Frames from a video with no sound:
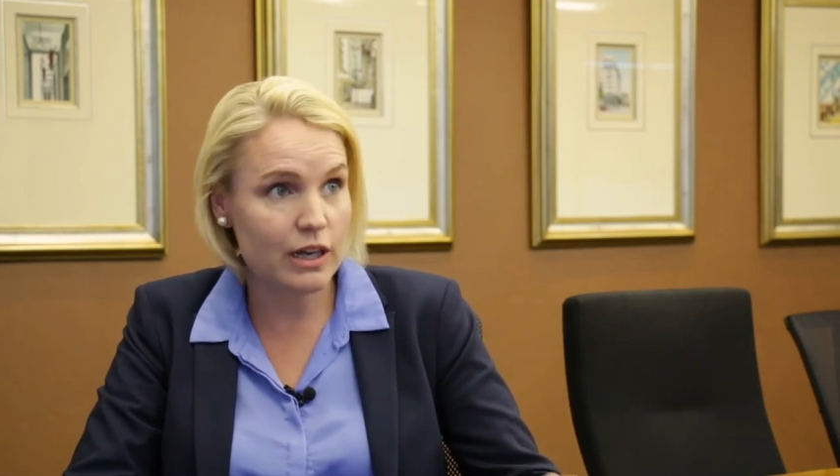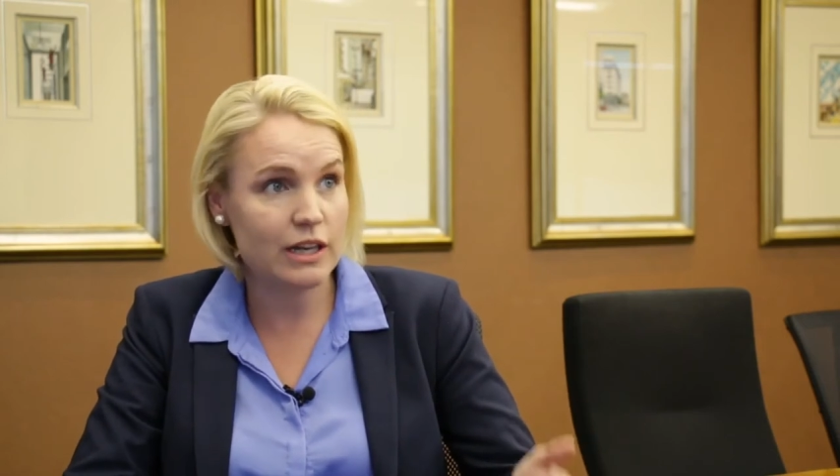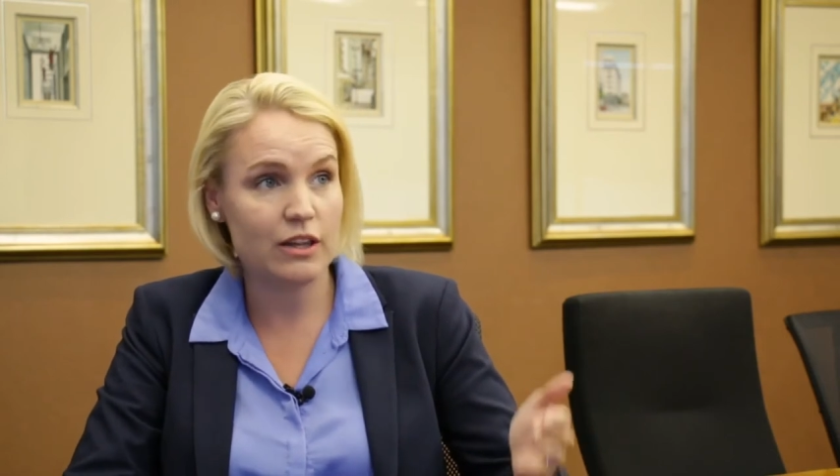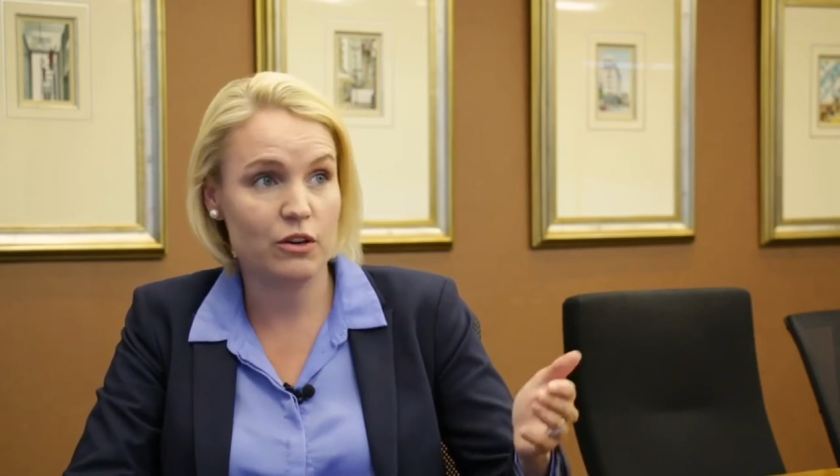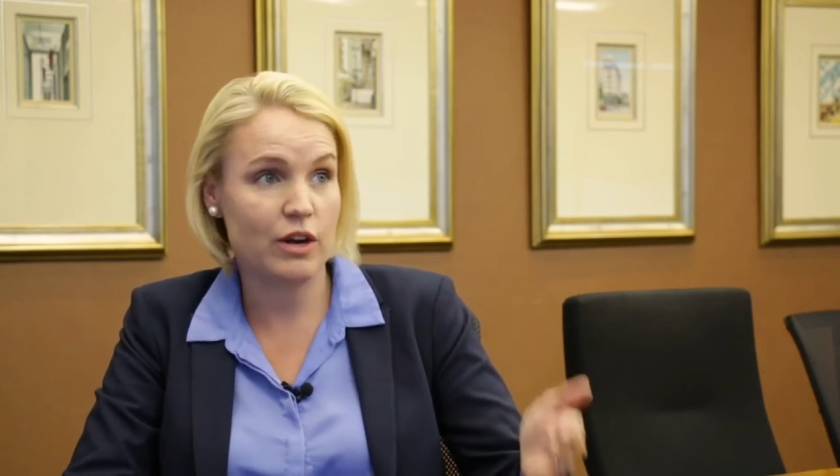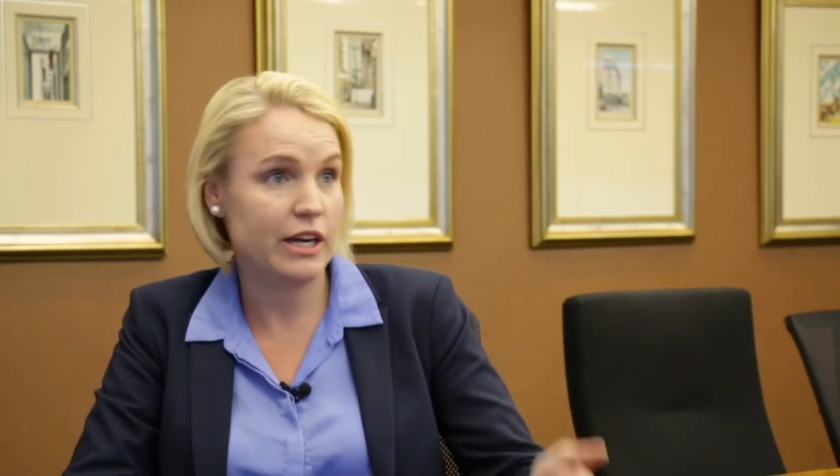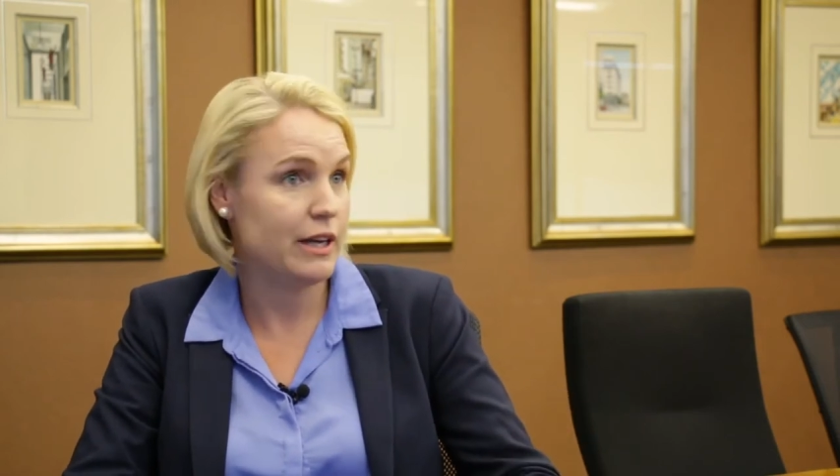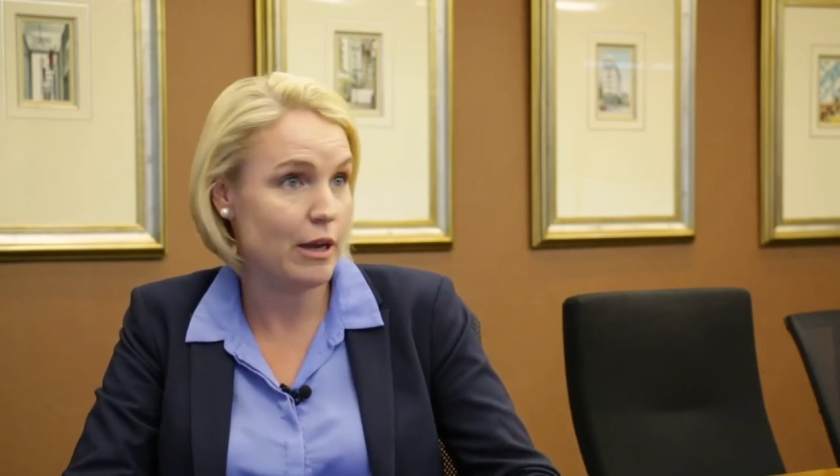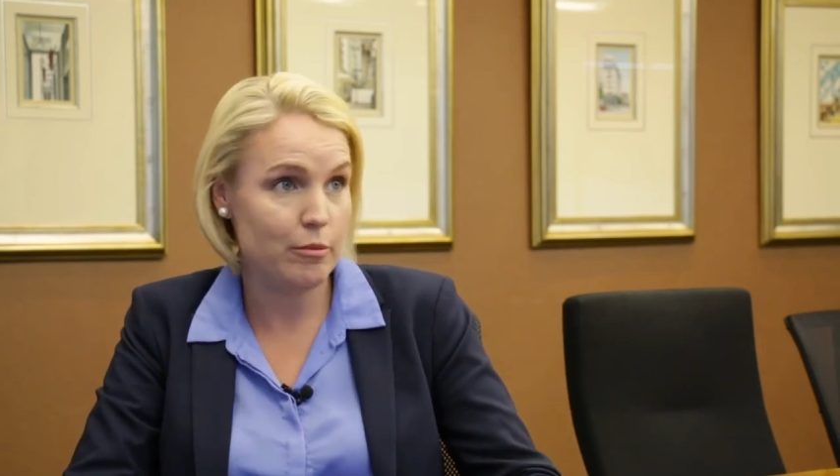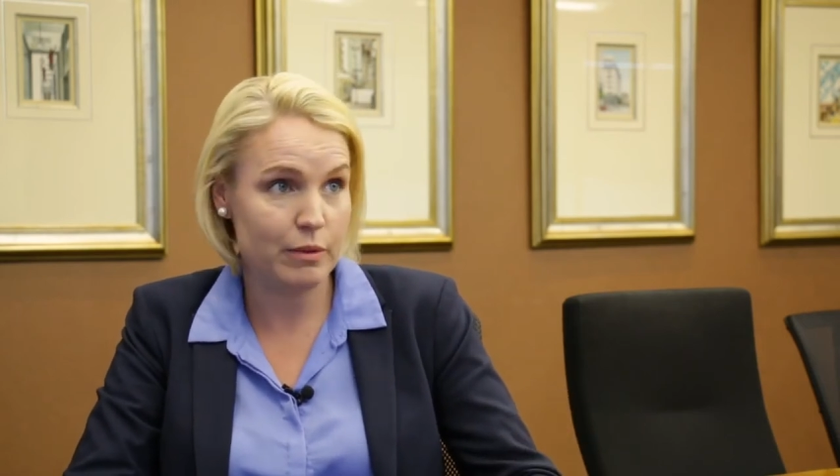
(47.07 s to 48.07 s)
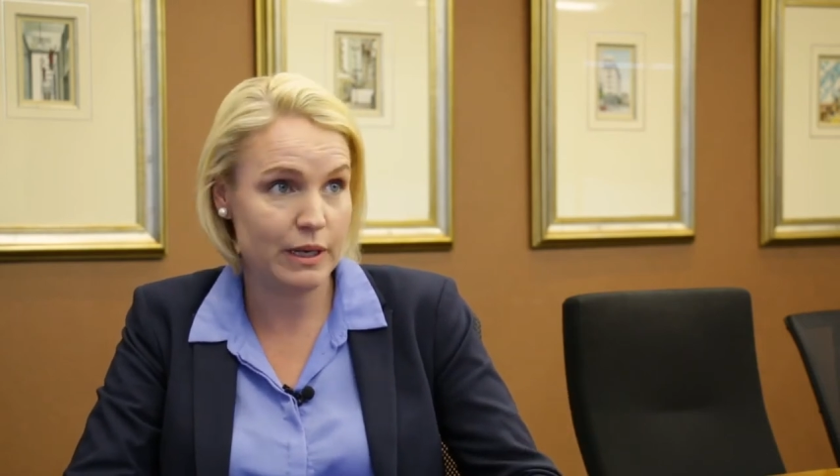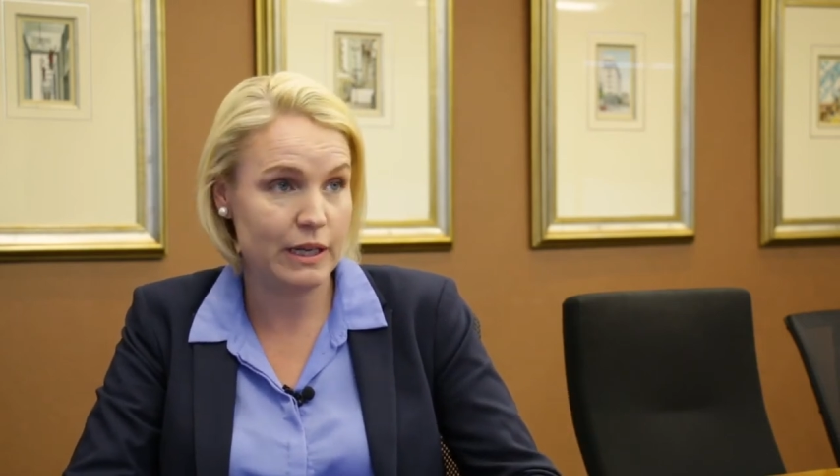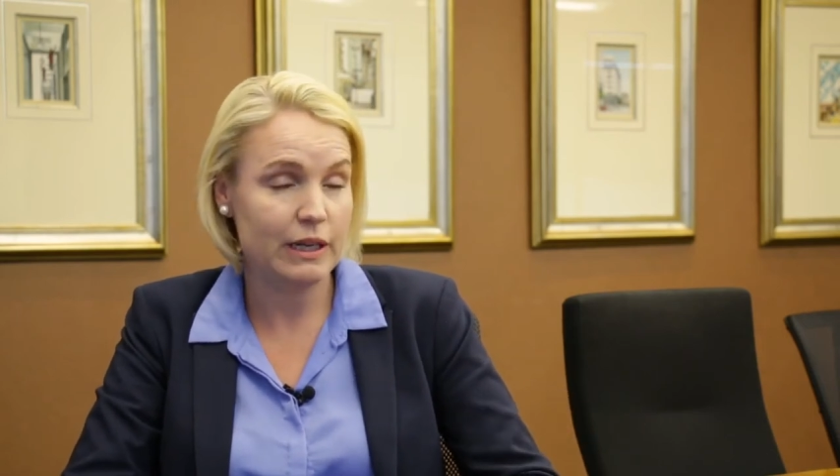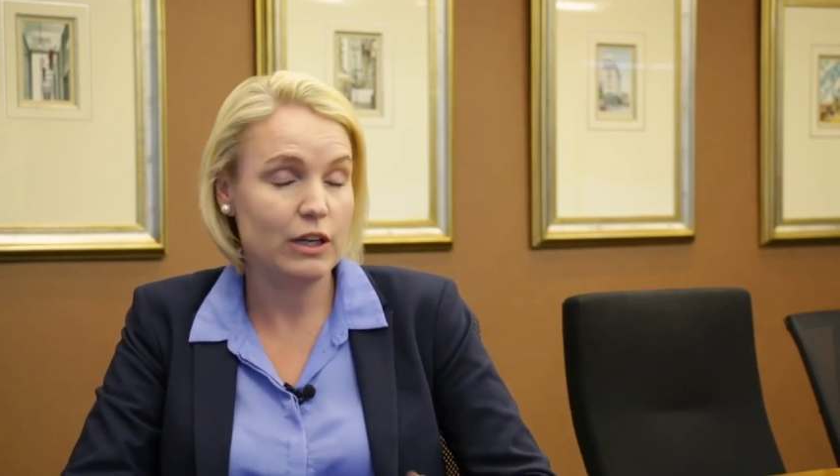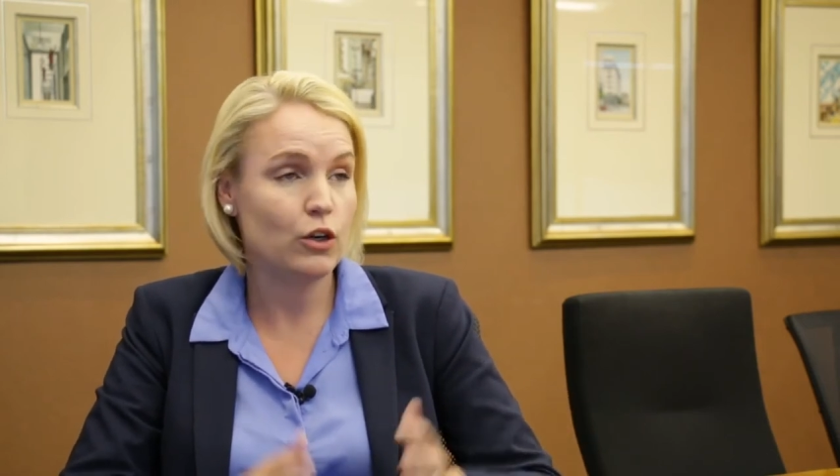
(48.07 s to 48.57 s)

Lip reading: another great company,